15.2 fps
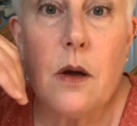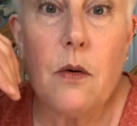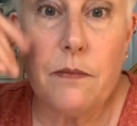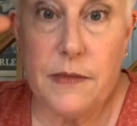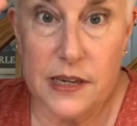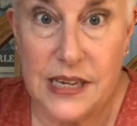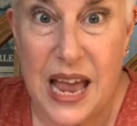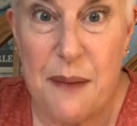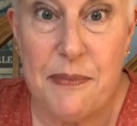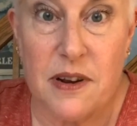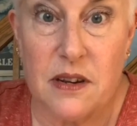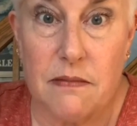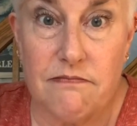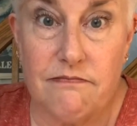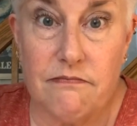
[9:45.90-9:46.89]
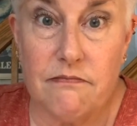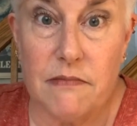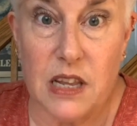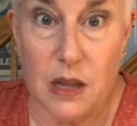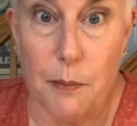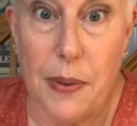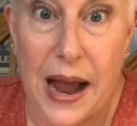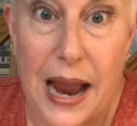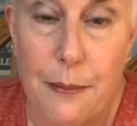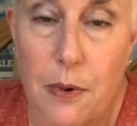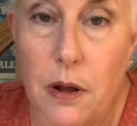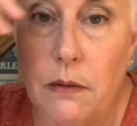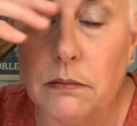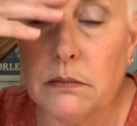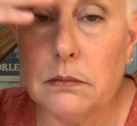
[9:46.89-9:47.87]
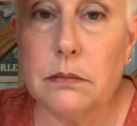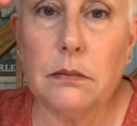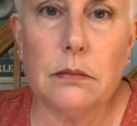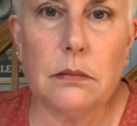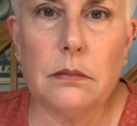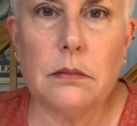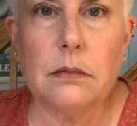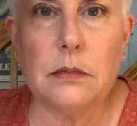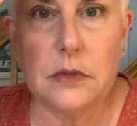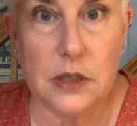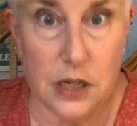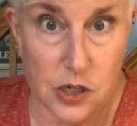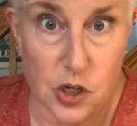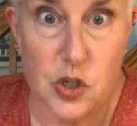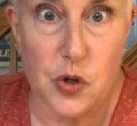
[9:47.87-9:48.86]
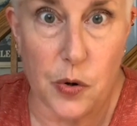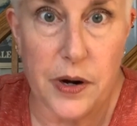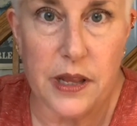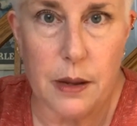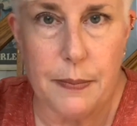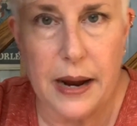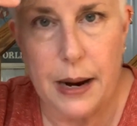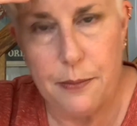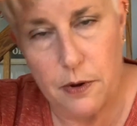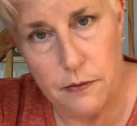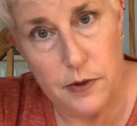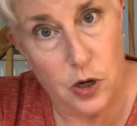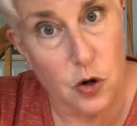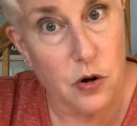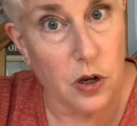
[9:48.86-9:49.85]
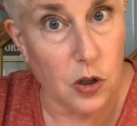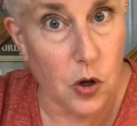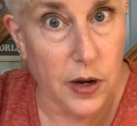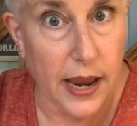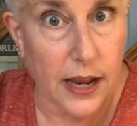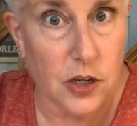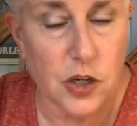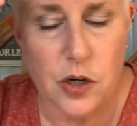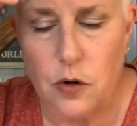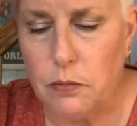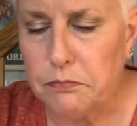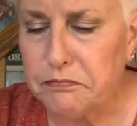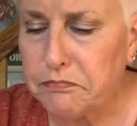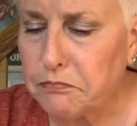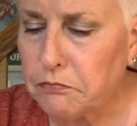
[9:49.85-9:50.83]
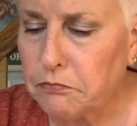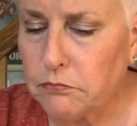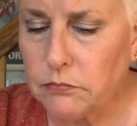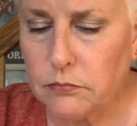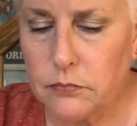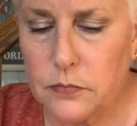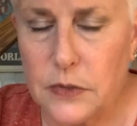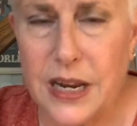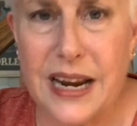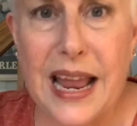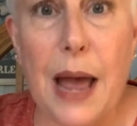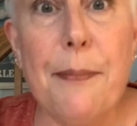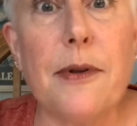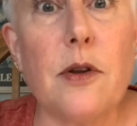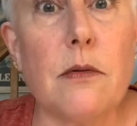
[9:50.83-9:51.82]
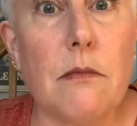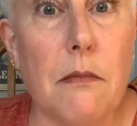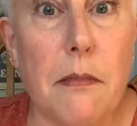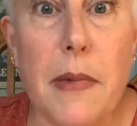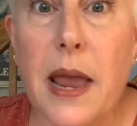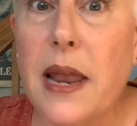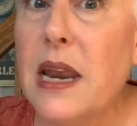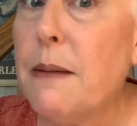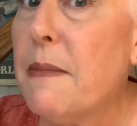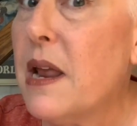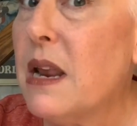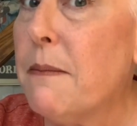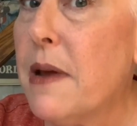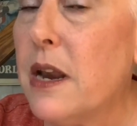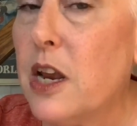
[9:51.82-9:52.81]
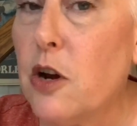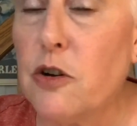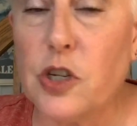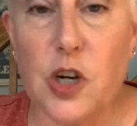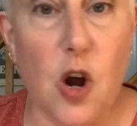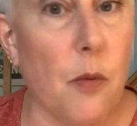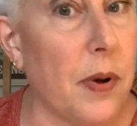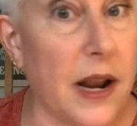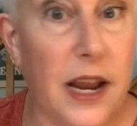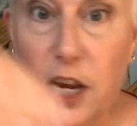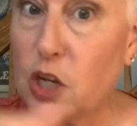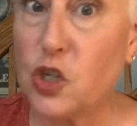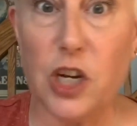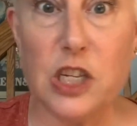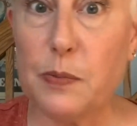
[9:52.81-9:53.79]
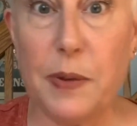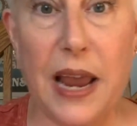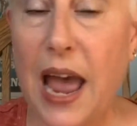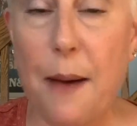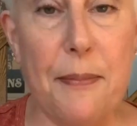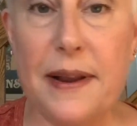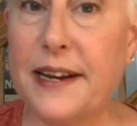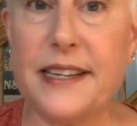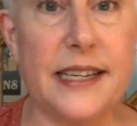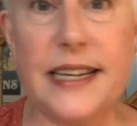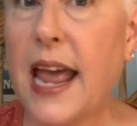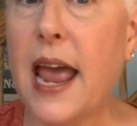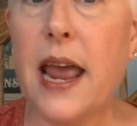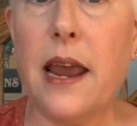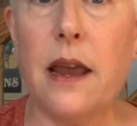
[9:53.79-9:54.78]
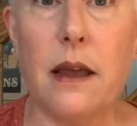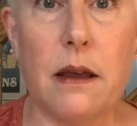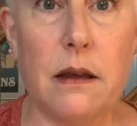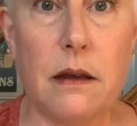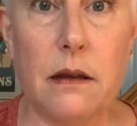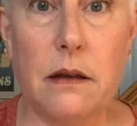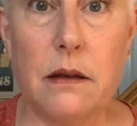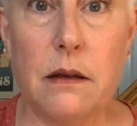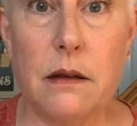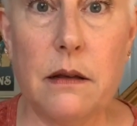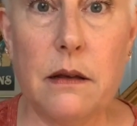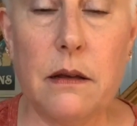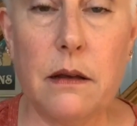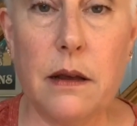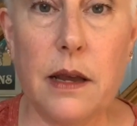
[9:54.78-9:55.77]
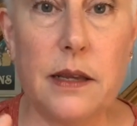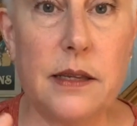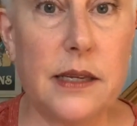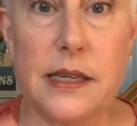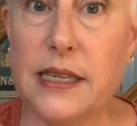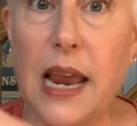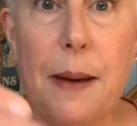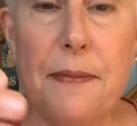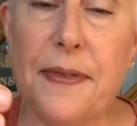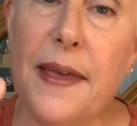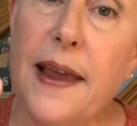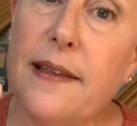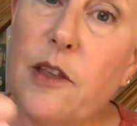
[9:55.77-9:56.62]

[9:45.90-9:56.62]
This happened in the Bible. It's a story in the Bible that you can look at too. And it happened many, many, many years ago, but it could just be happening today. It's the same thing.